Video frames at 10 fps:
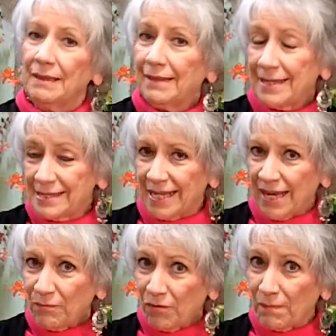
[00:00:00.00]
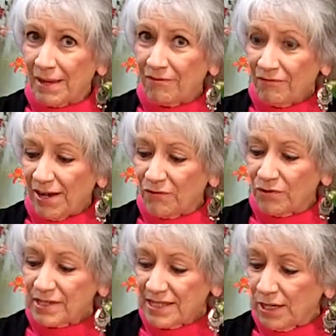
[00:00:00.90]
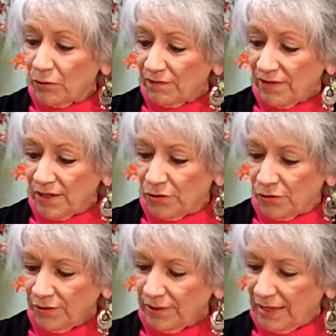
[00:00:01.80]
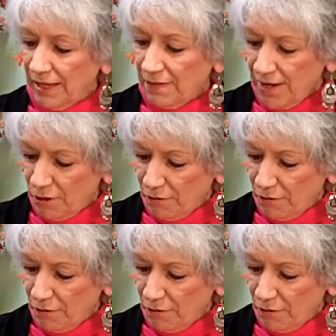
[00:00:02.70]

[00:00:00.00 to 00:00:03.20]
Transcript: These came from my favorite secret vendor, and they